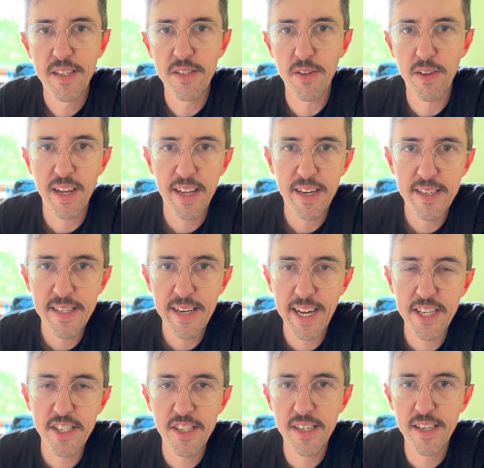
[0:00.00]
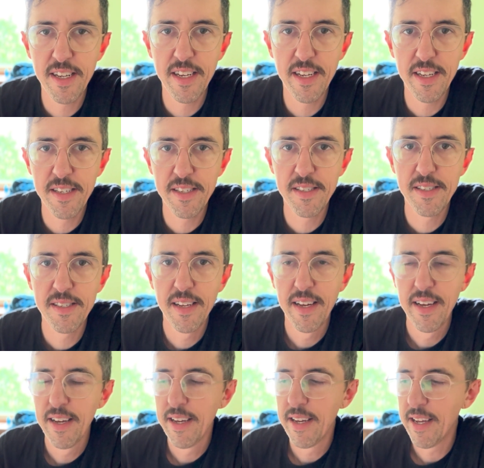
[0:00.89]
Connection is
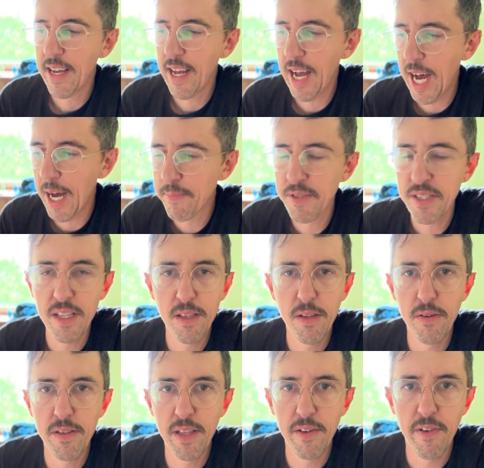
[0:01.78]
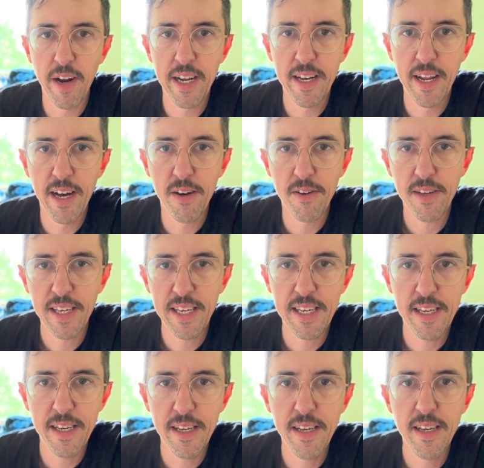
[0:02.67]
absolutely right now
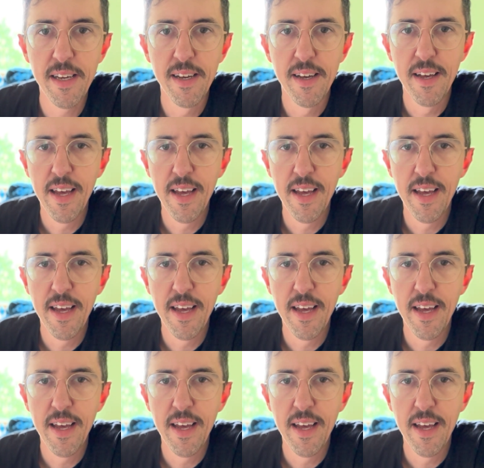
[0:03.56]
key.